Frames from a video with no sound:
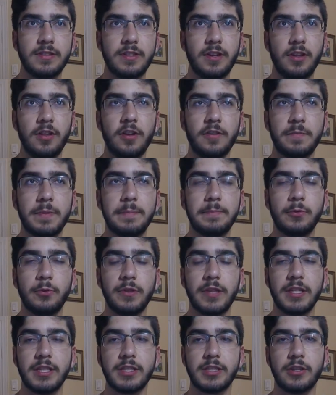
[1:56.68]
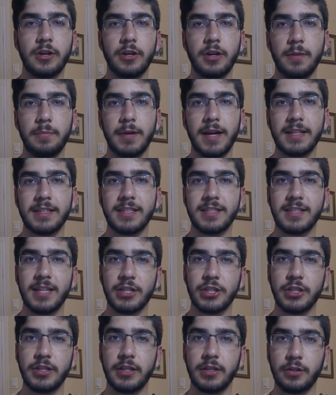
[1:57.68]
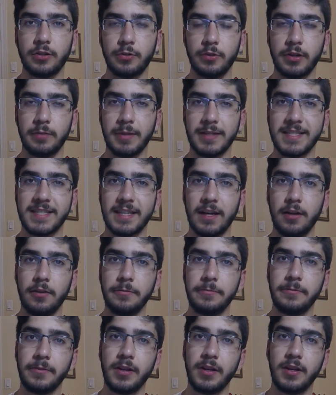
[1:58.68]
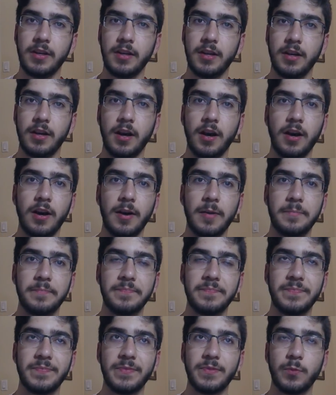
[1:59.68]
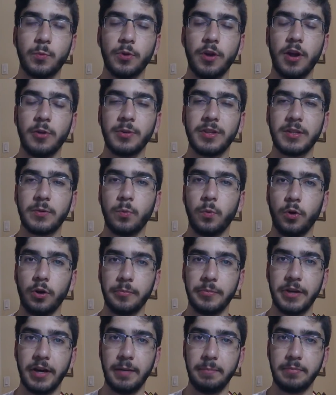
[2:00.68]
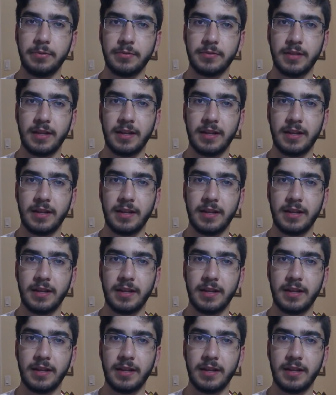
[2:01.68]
a lot of people, when they start a practice session, including myself, we're not really warmed up.